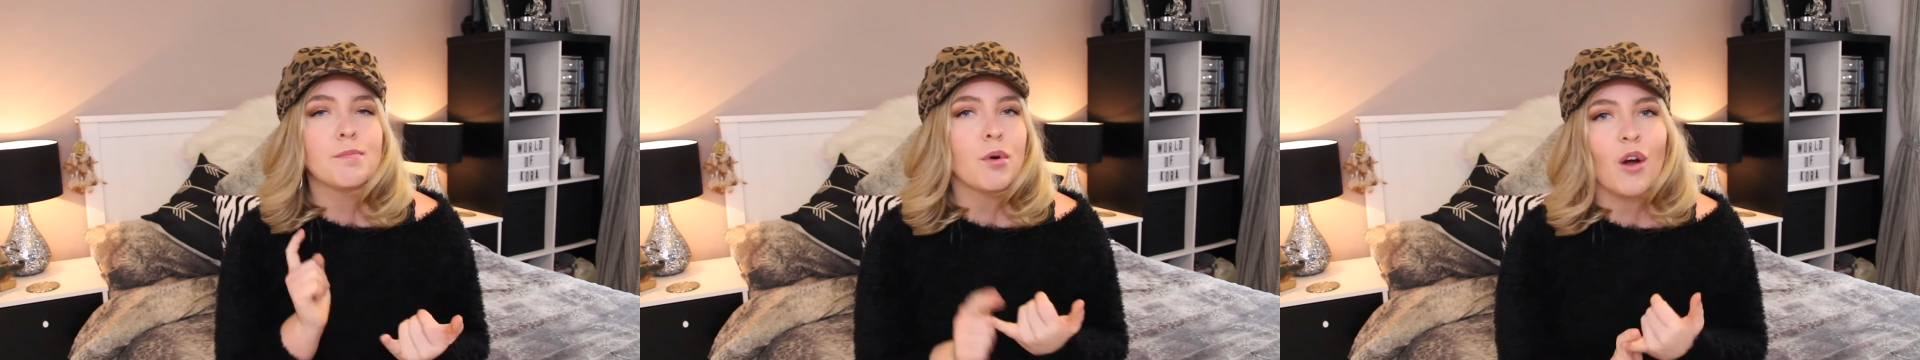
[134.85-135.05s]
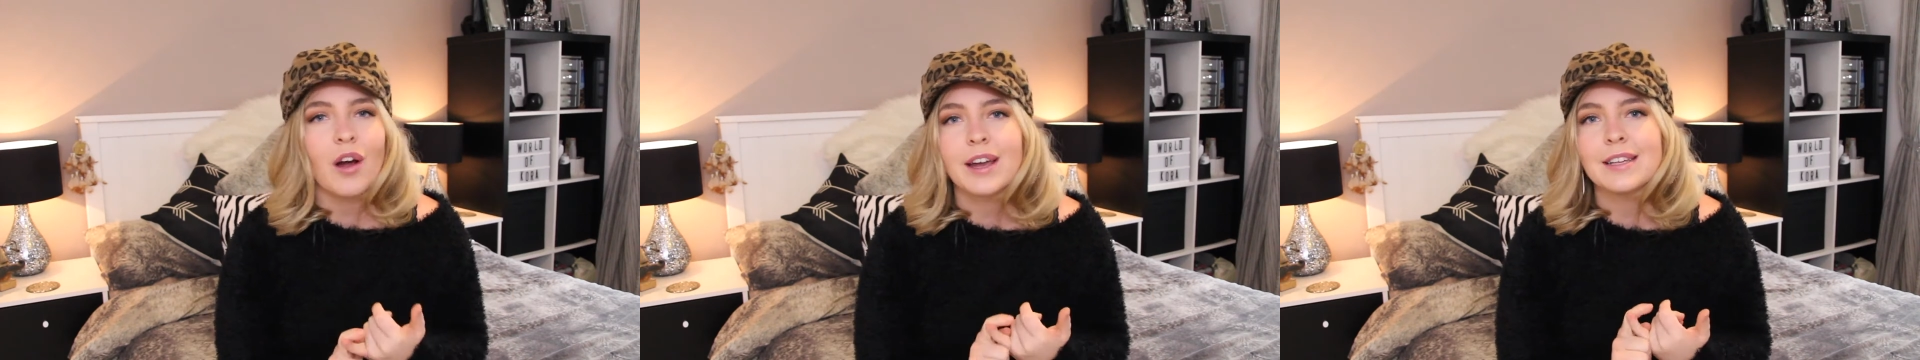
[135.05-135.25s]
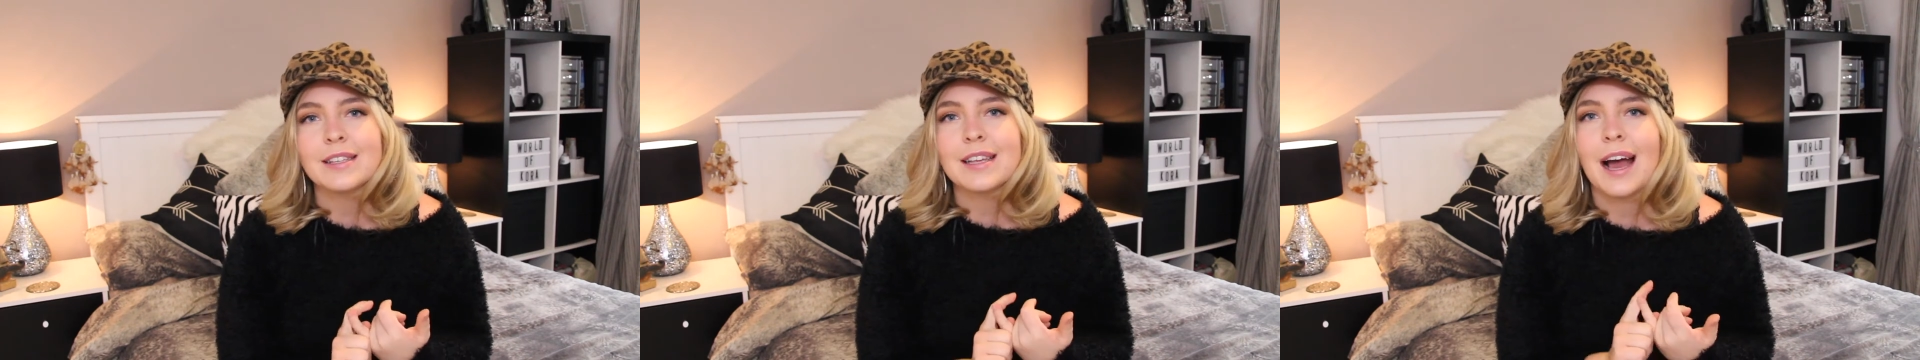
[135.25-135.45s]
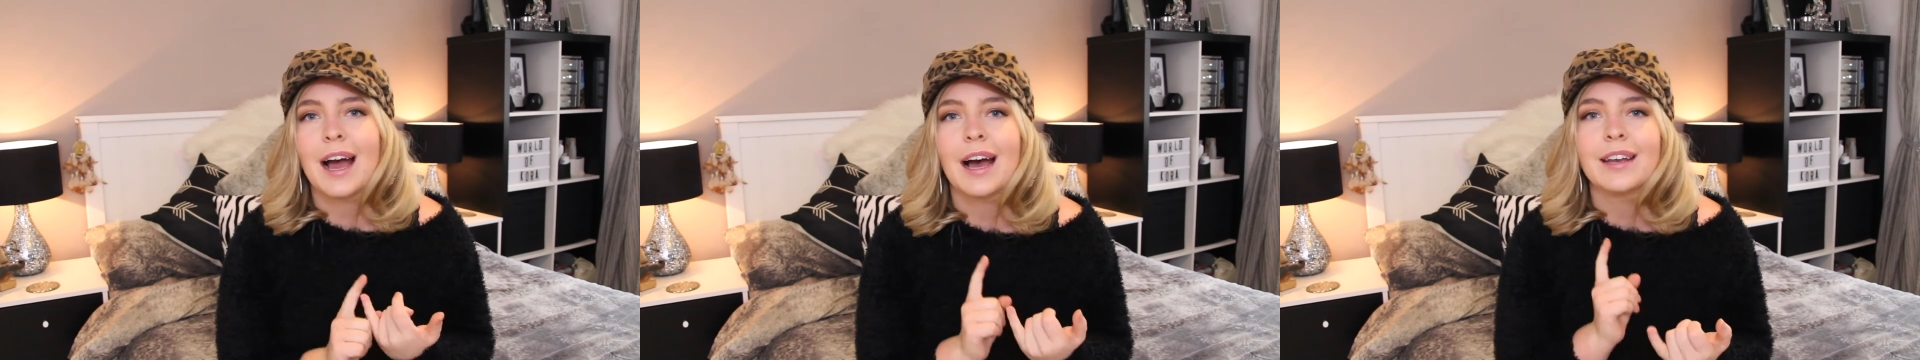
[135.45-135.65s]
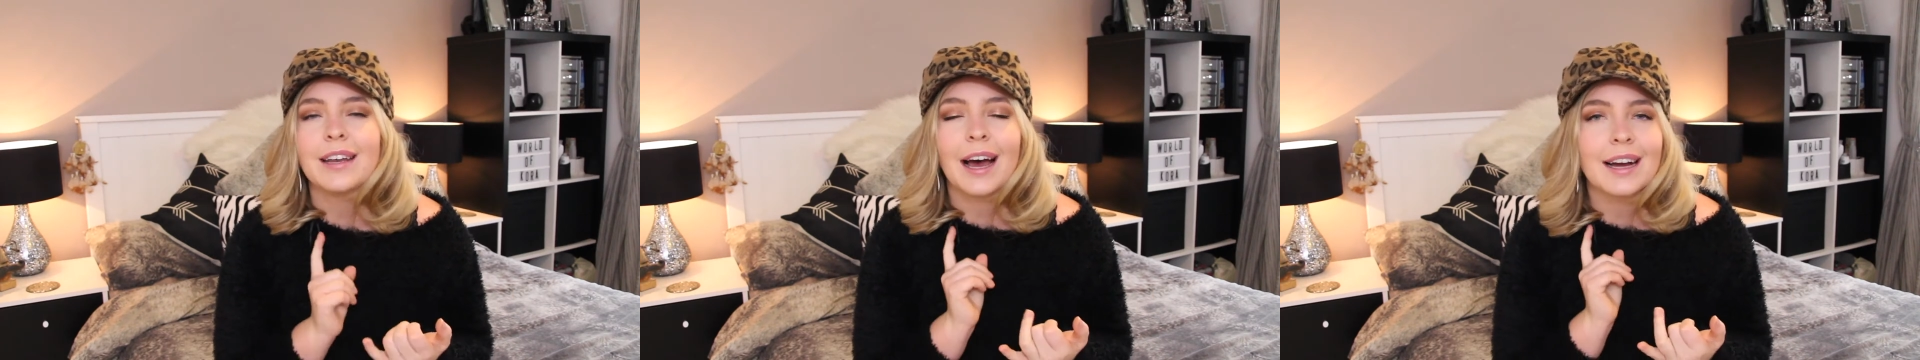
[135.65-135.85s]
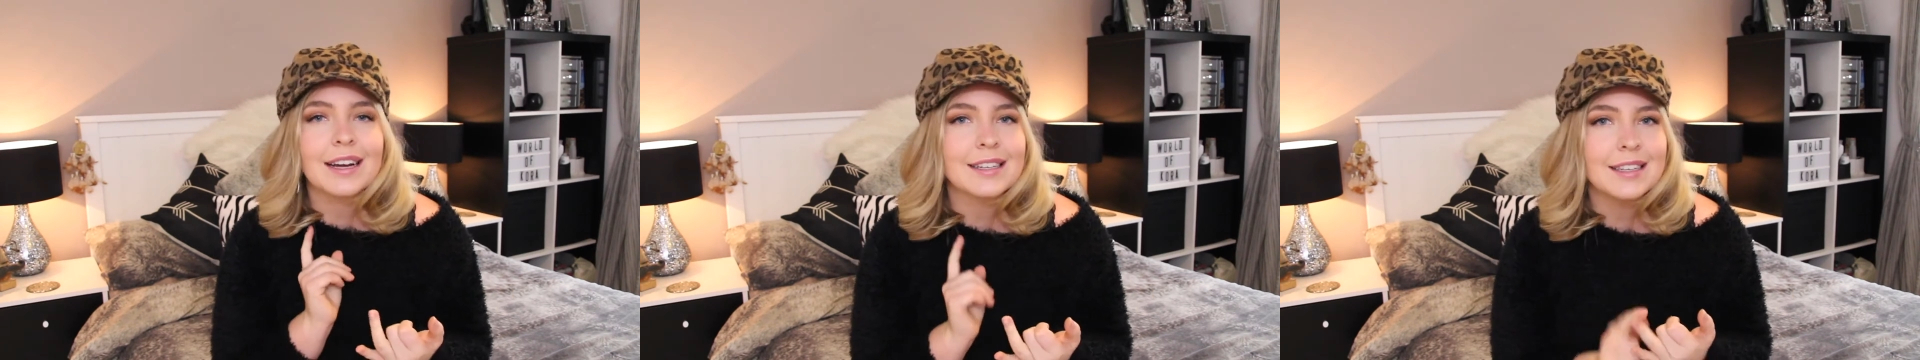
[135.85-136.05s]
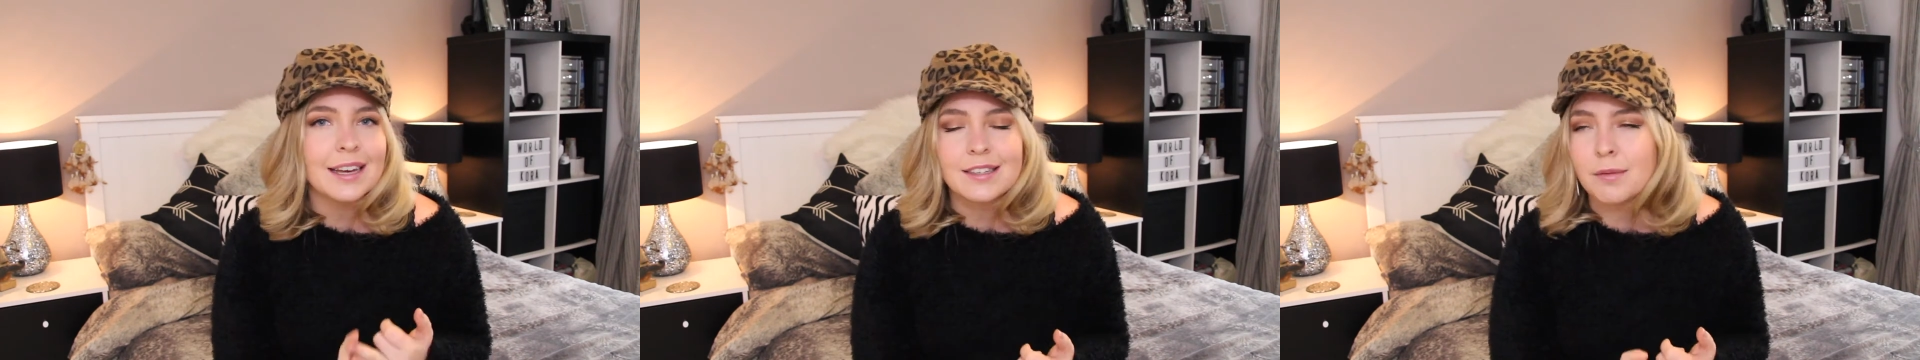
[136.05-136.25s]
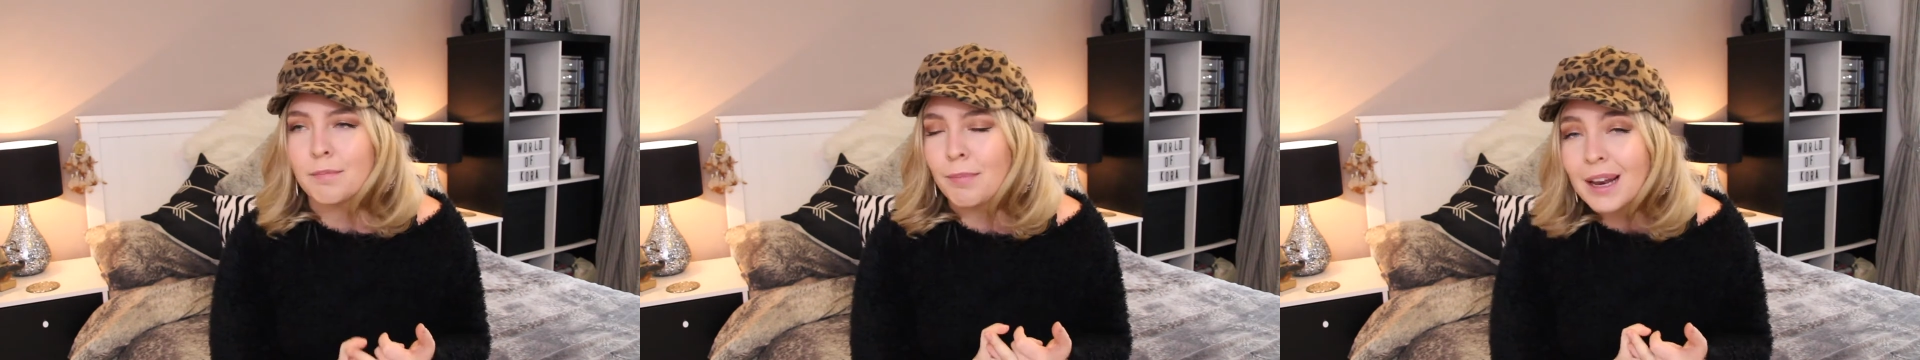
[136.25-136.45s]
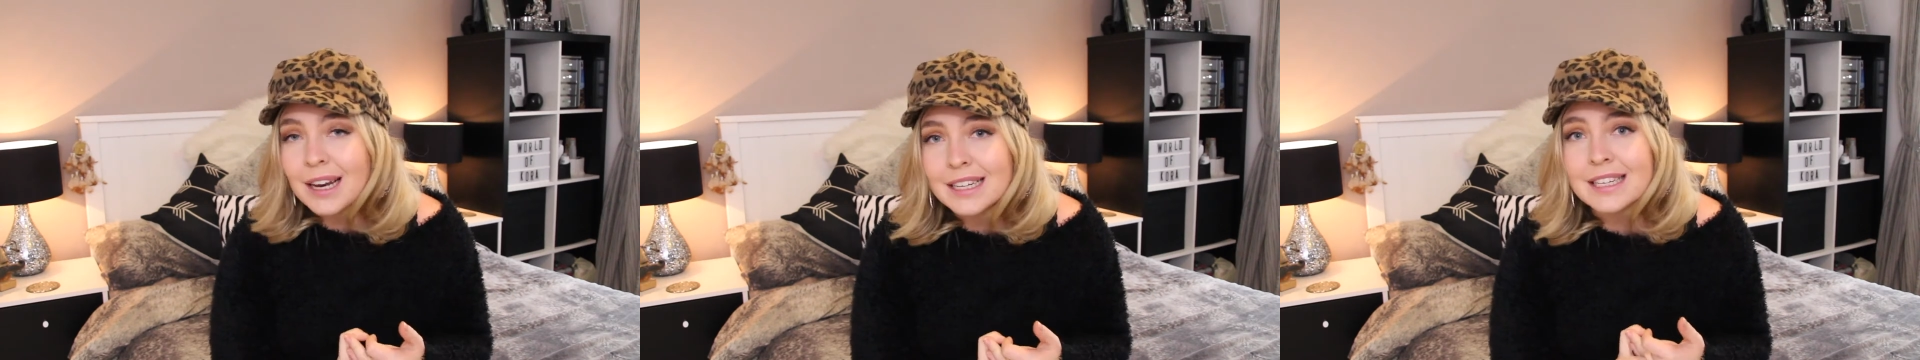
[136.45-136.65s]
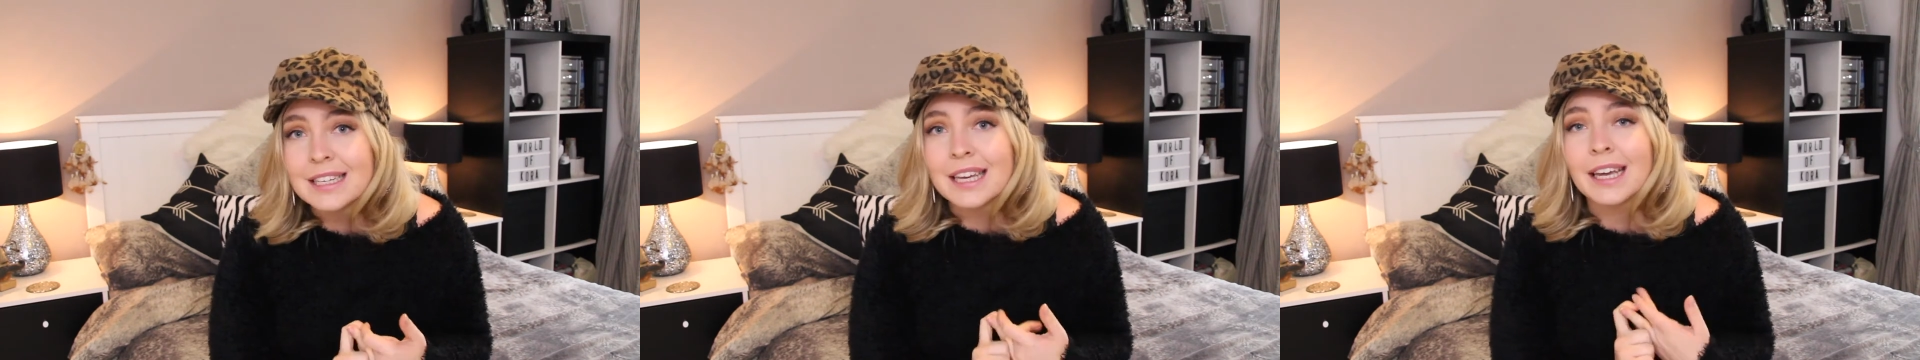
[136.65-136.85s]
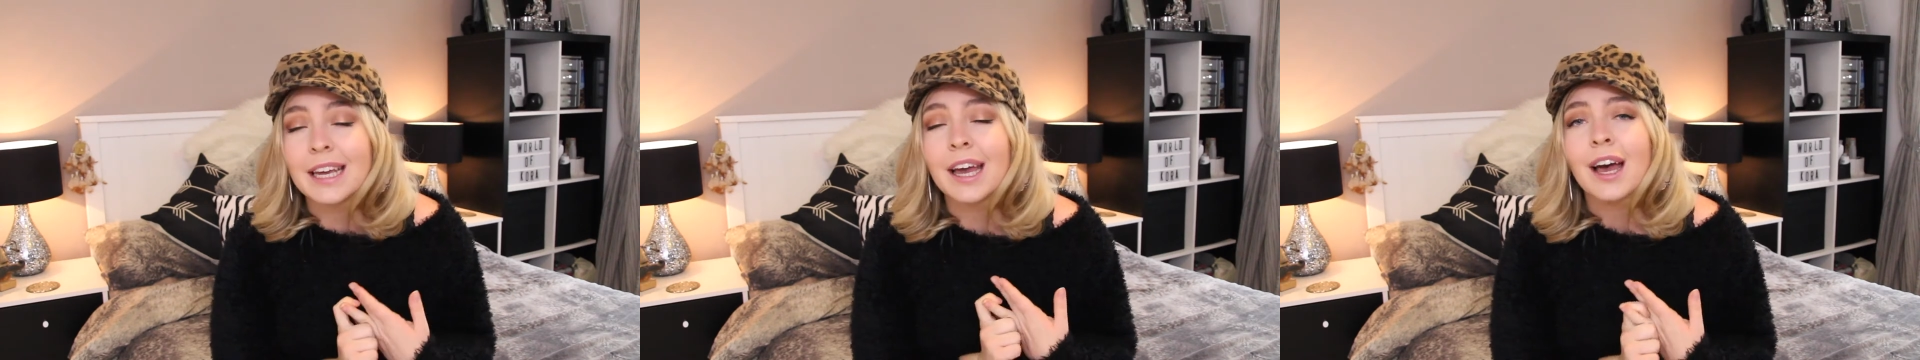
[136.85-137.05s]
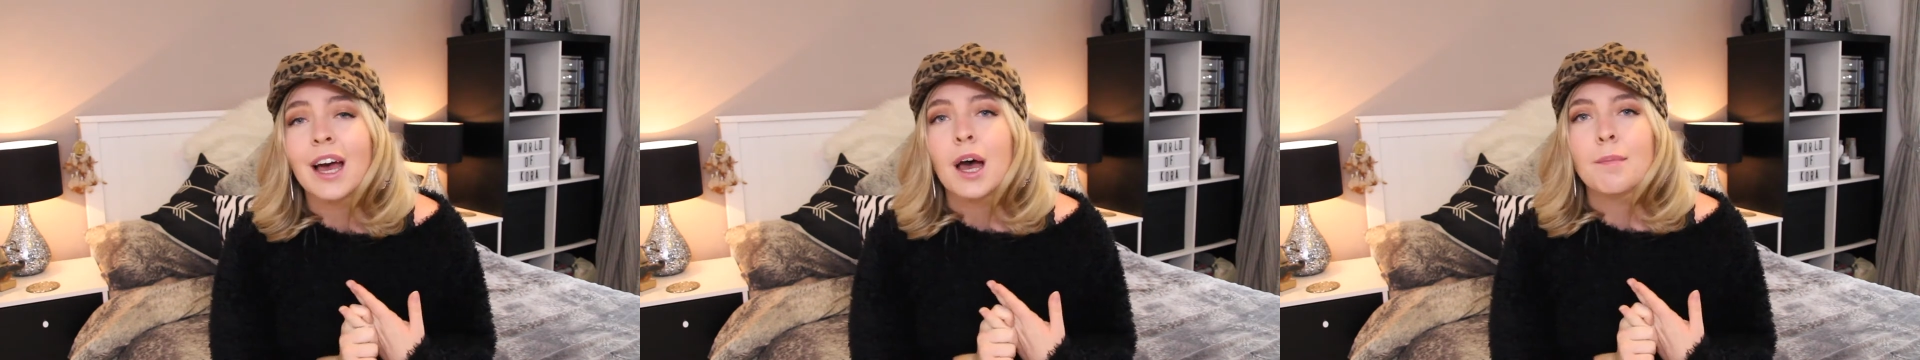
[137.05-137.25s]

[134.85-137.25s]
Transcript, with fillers: price and accessibility.